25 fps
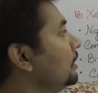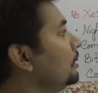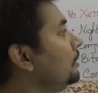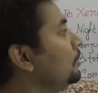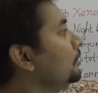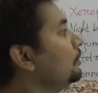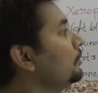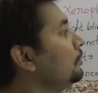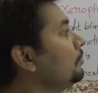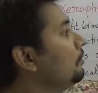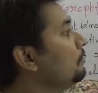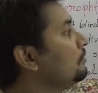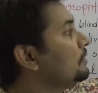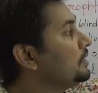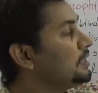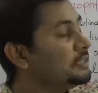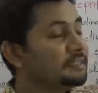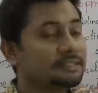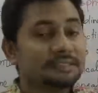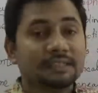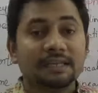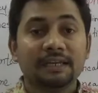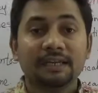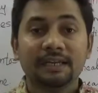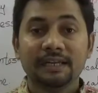known
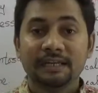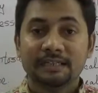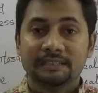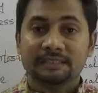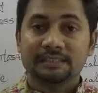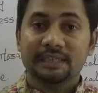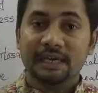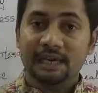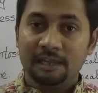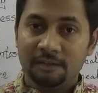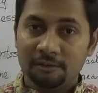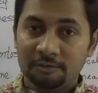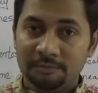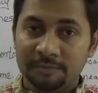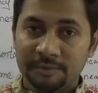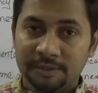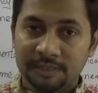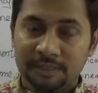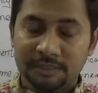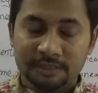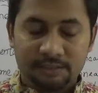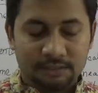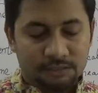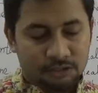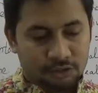as
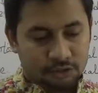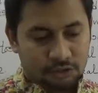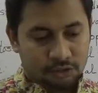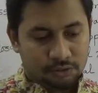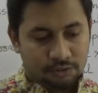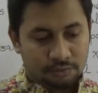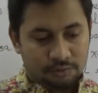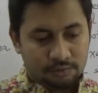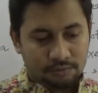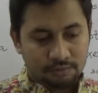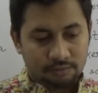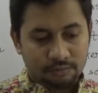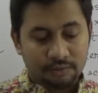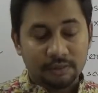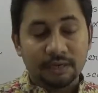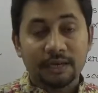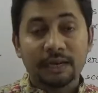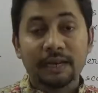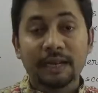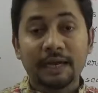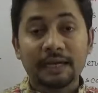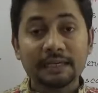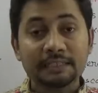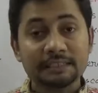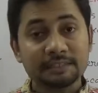nyctalopia. So
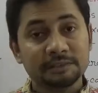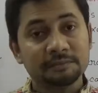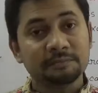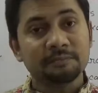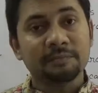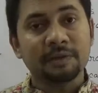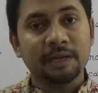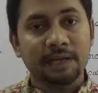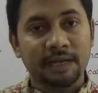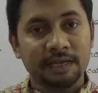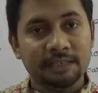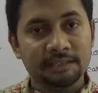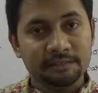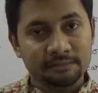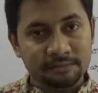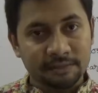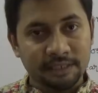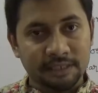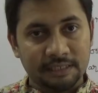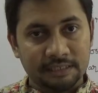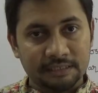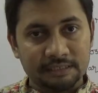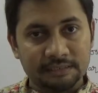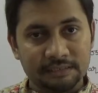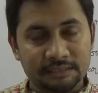night
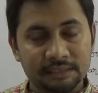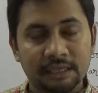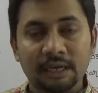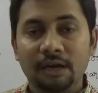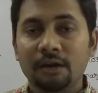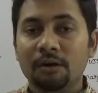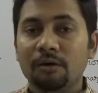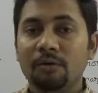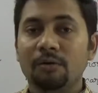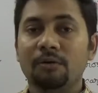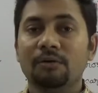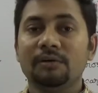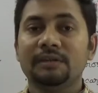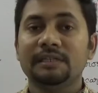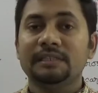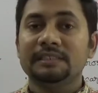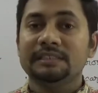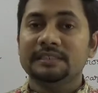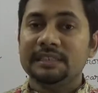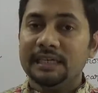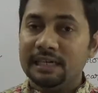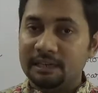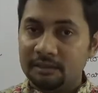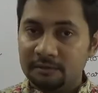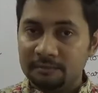blindness or
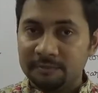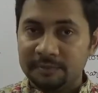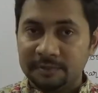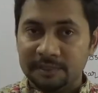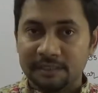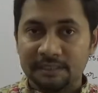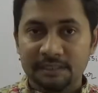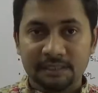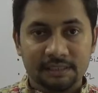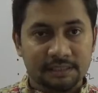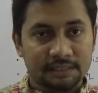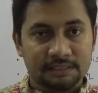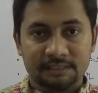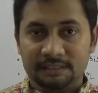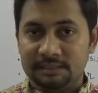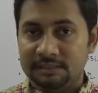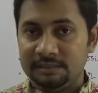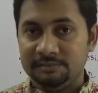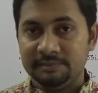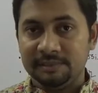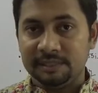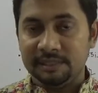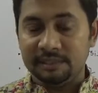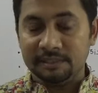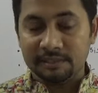nyctalopia are
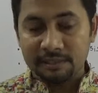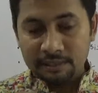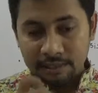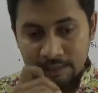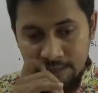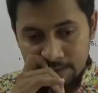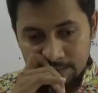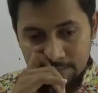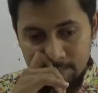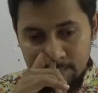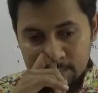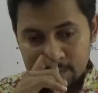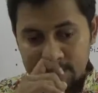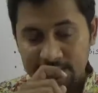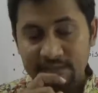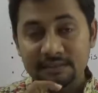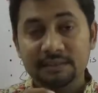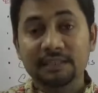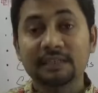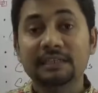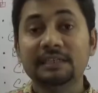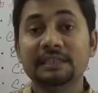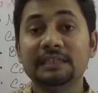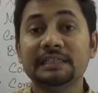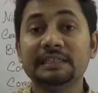similar, but
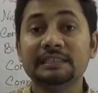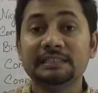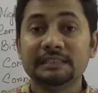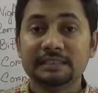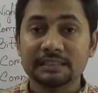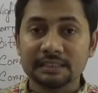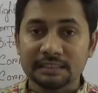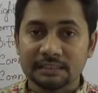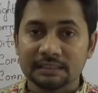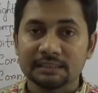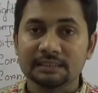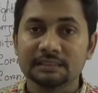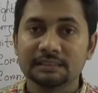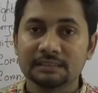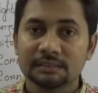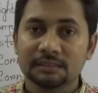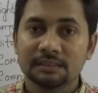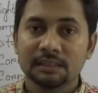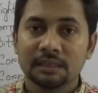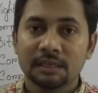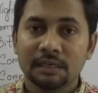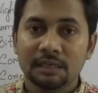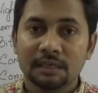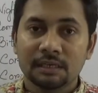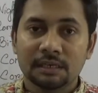the
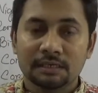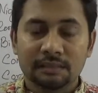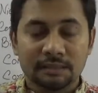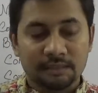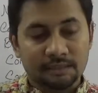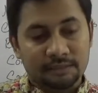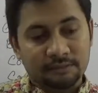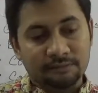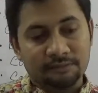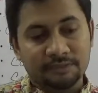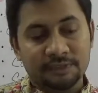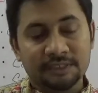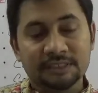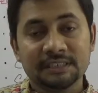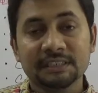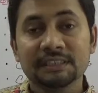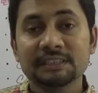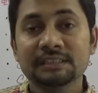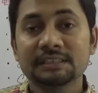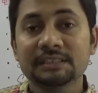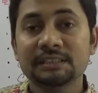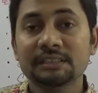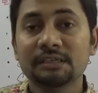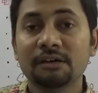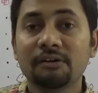disease, the
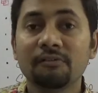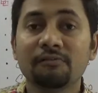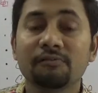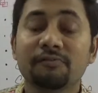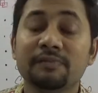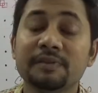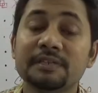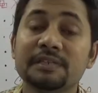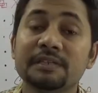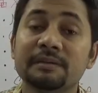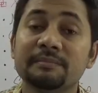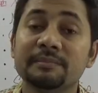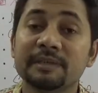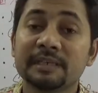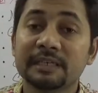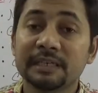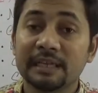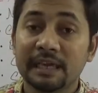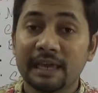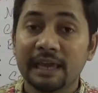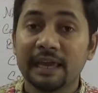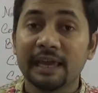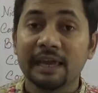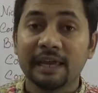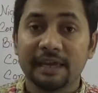deficiency of
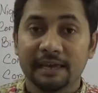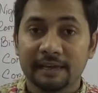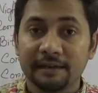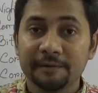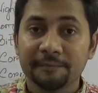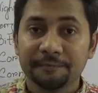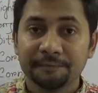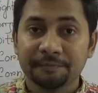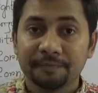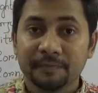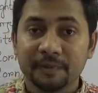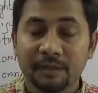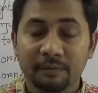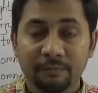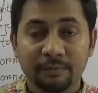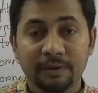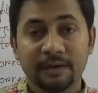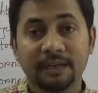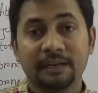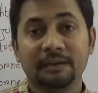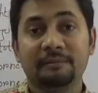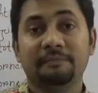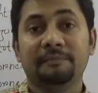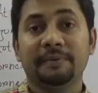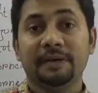vitamin A,
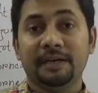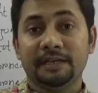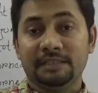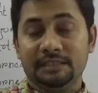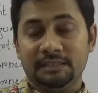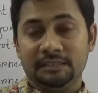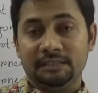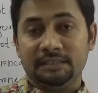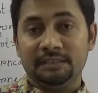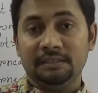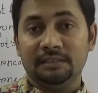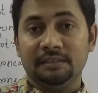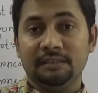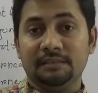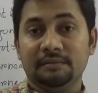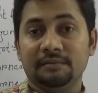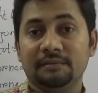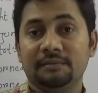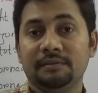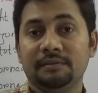when a person